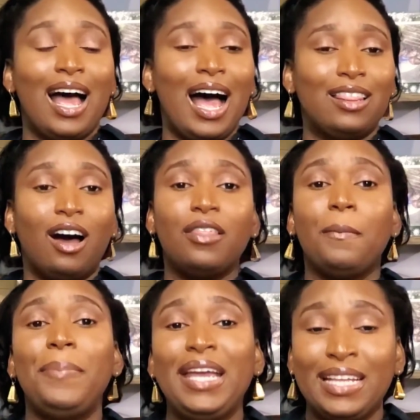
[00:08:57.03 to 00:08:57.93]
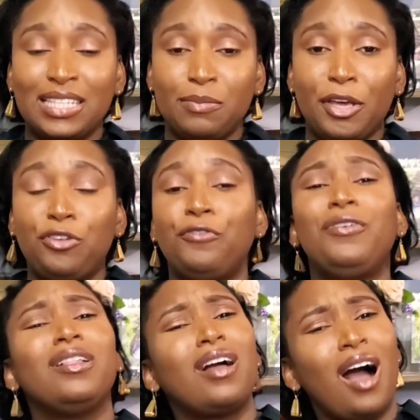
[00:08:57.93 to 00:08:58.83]
other paints make you
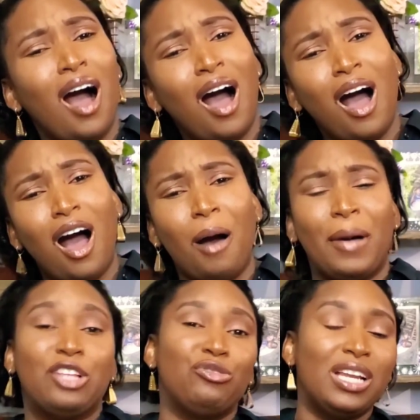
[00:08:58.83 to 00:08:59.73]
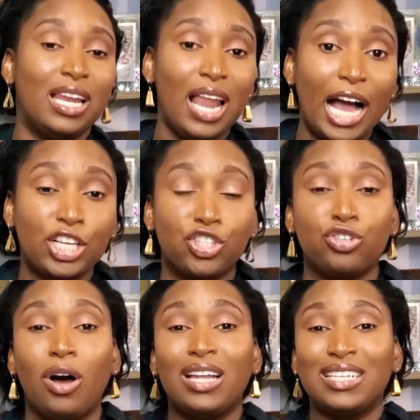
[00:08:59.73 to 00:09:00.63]
feel calm and relaxed.
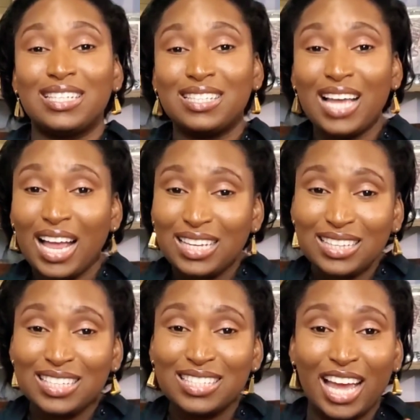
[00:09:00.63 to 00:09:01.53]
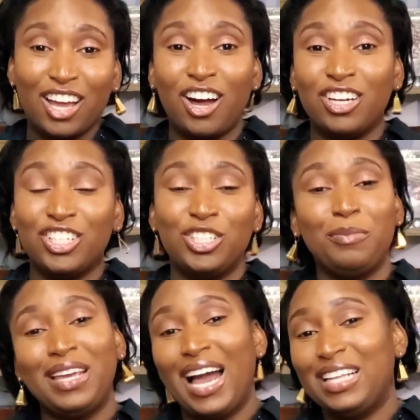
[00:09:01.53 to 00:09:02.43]
So understanding the psychology
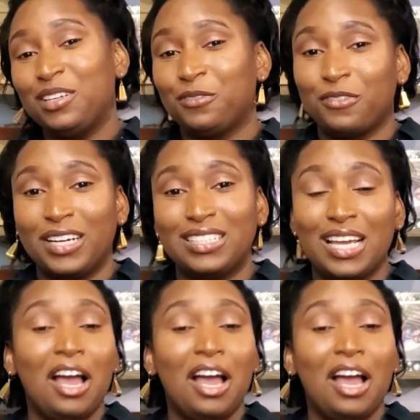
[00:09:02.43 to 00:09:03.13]
behind different